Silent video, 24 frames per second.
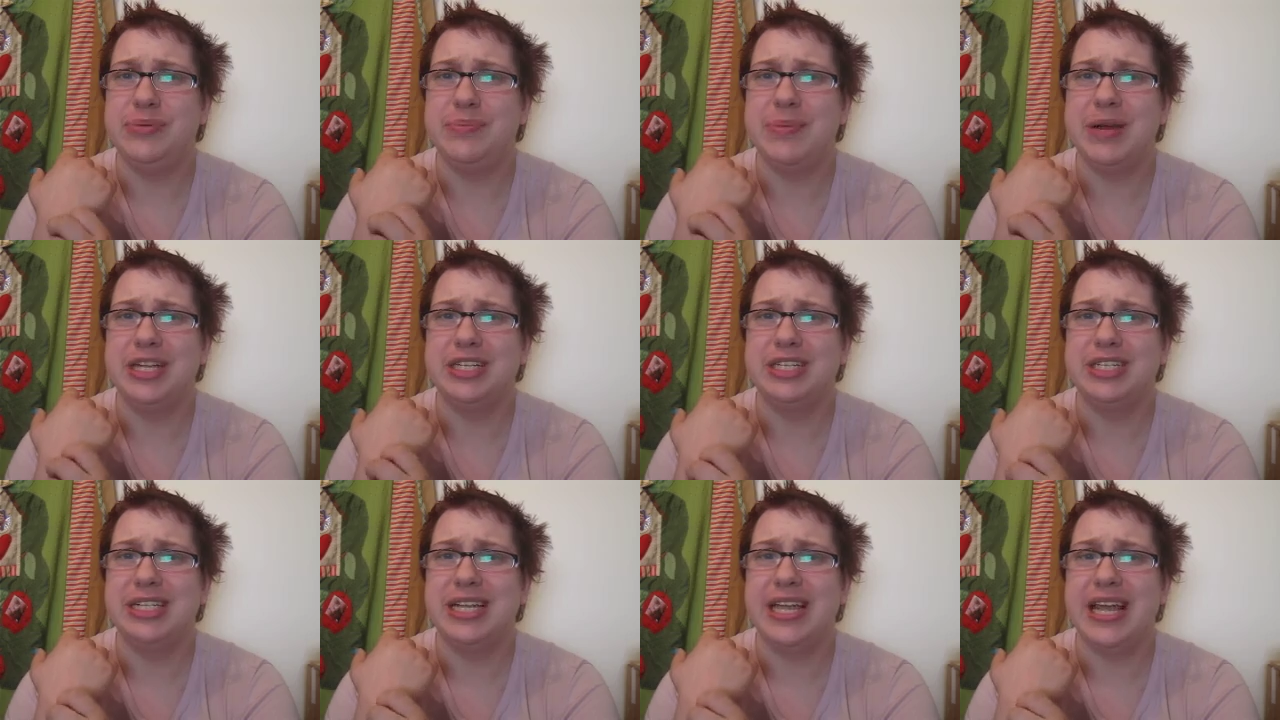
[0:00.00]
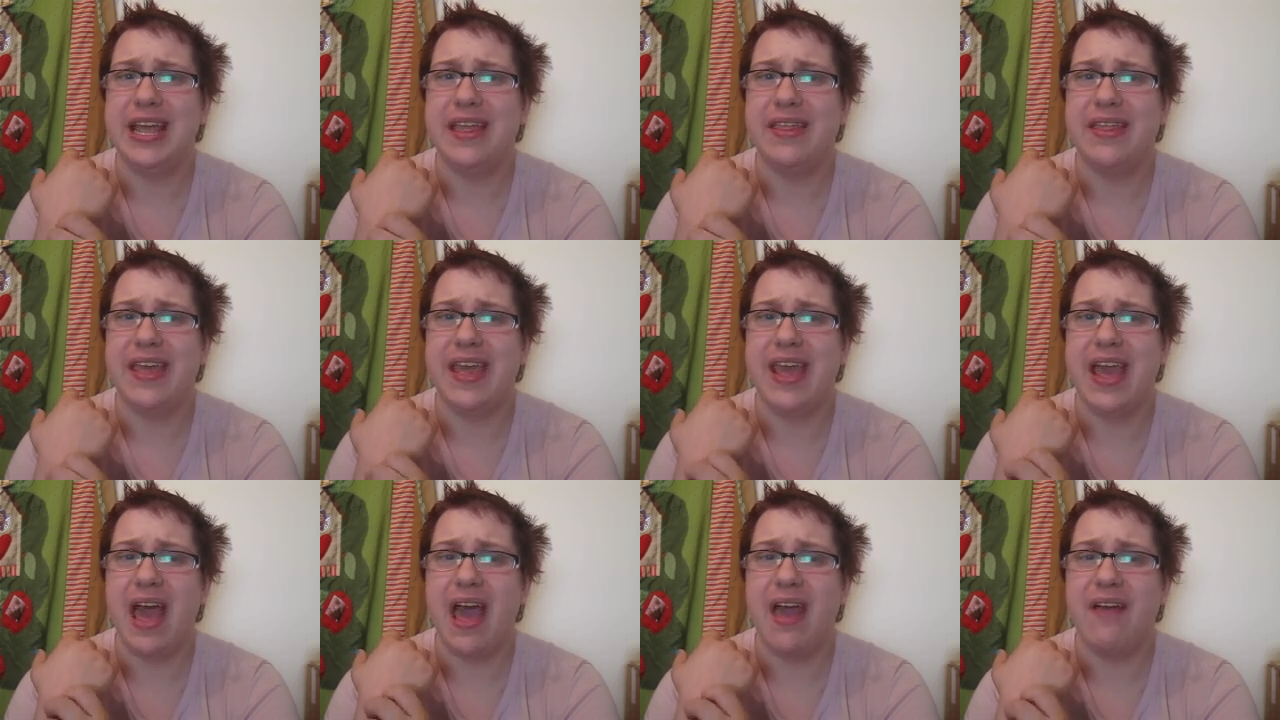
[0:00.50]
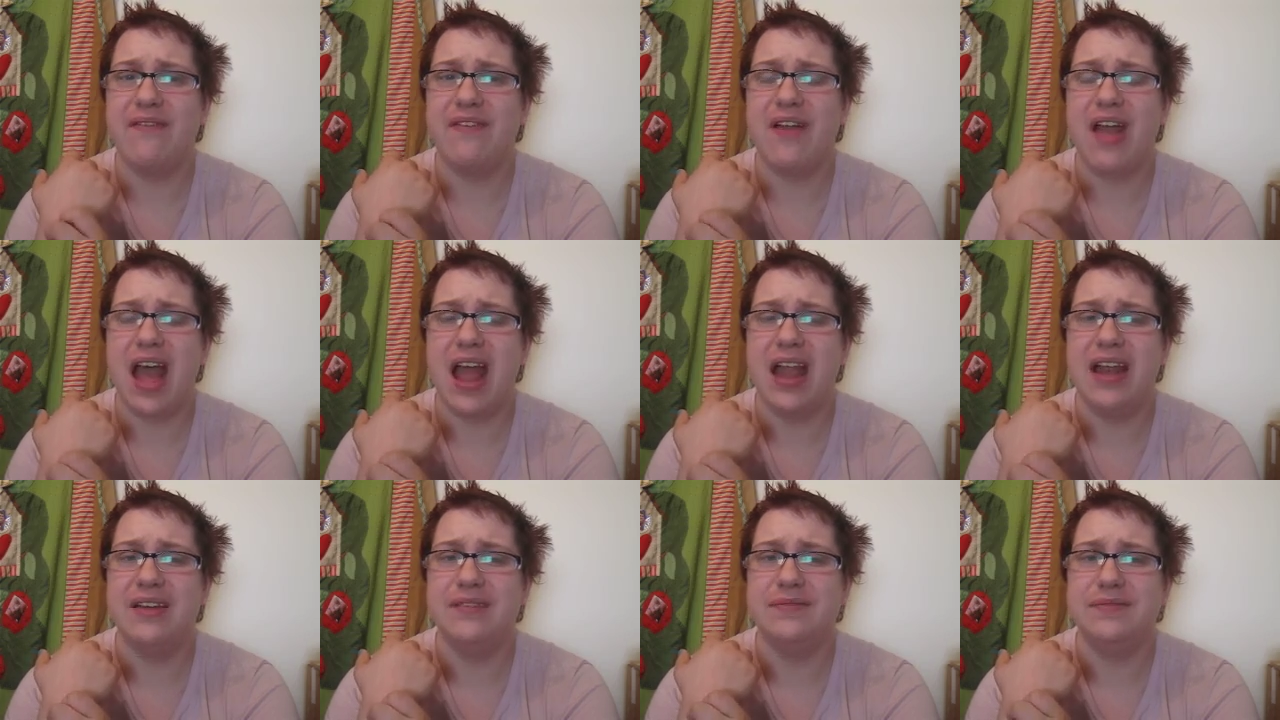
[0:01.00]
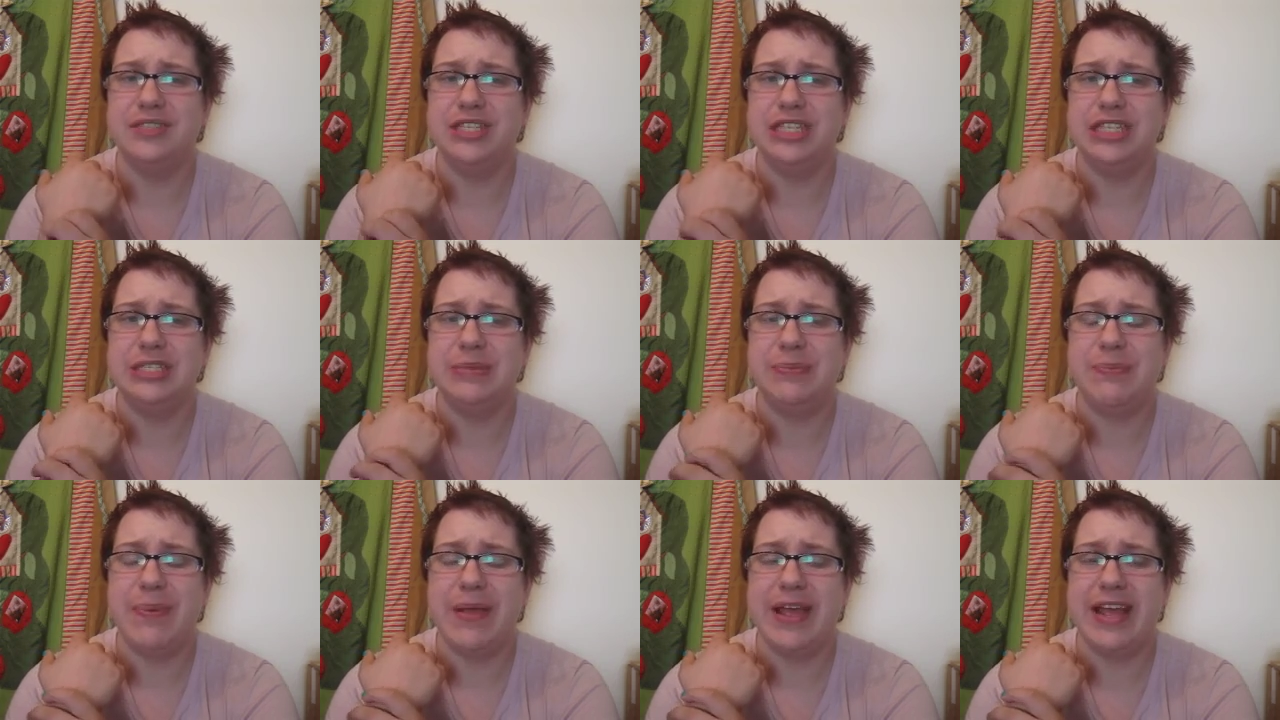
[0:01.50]
much lately. I've kind of
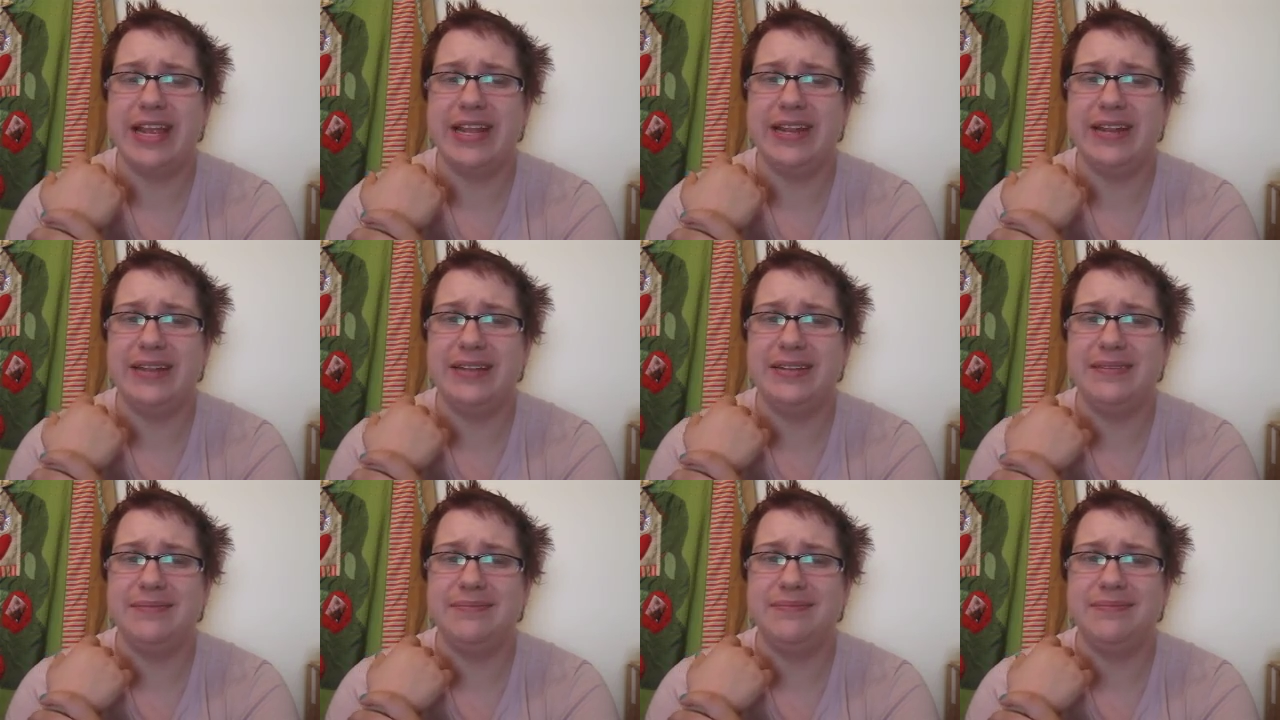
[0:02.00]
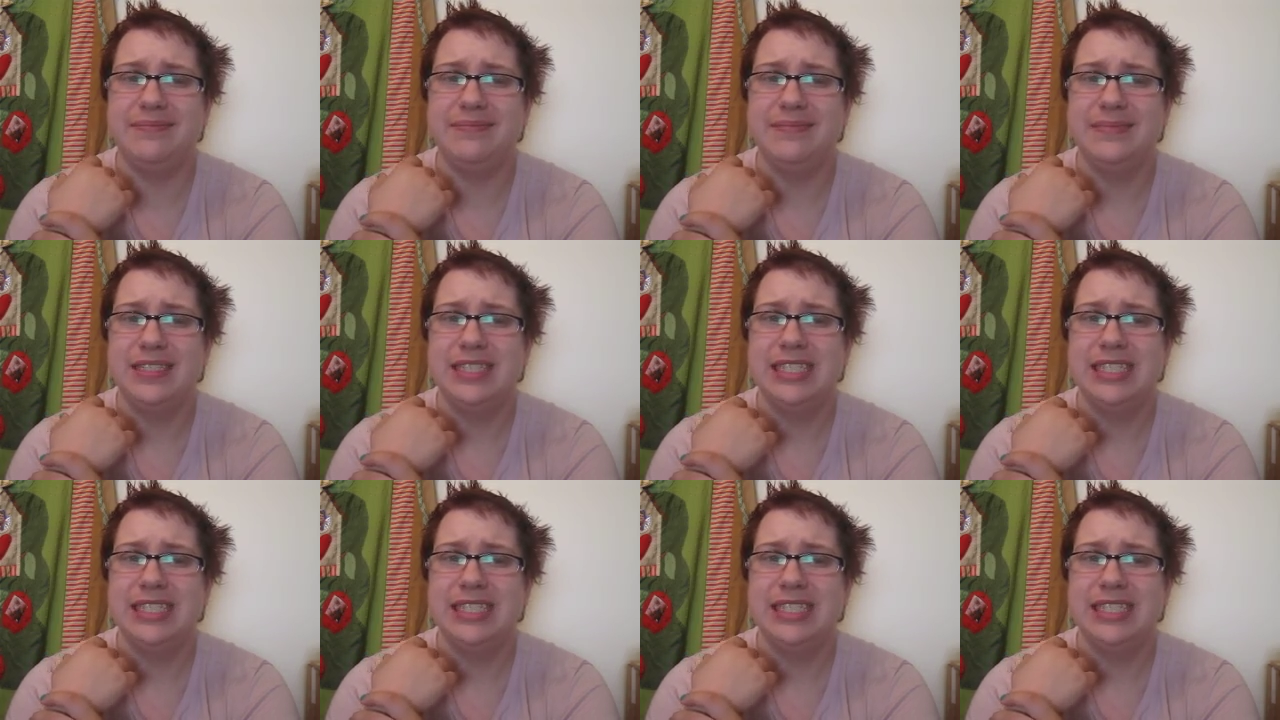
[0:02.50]
just been,